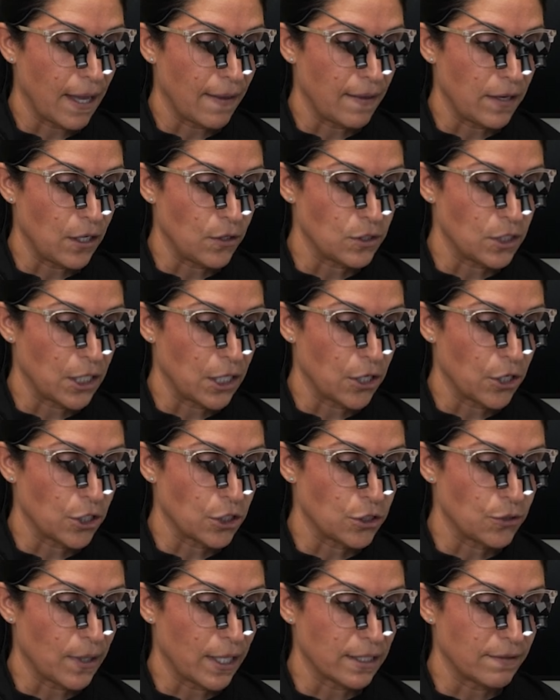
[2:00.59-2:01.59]
and then using your
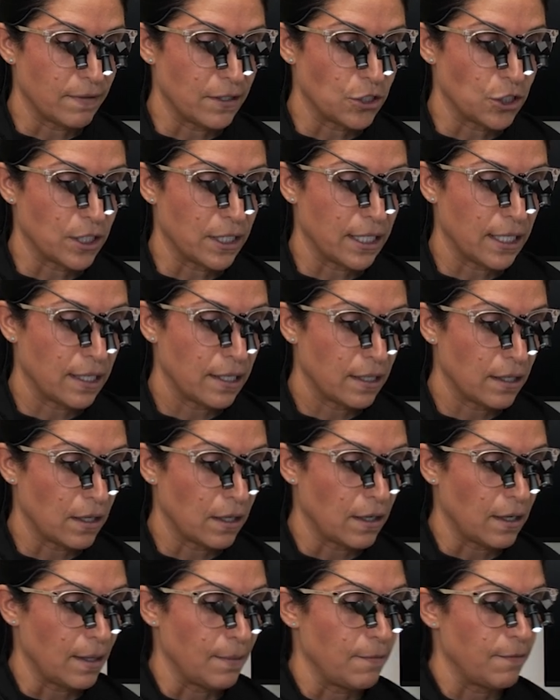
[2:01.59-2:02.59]
direct vision
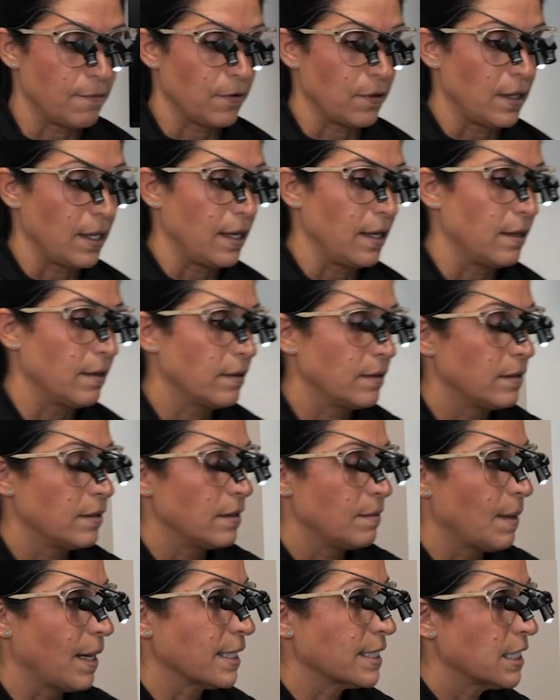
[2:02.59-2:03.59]
for the
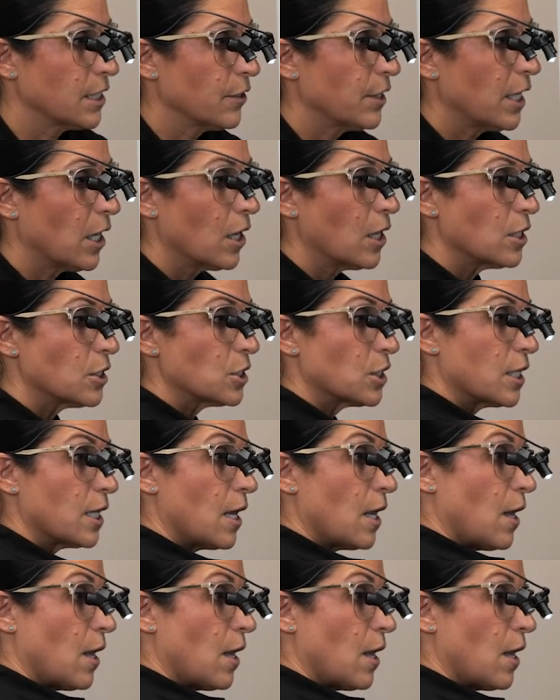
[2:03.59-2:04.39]
maxillary arch.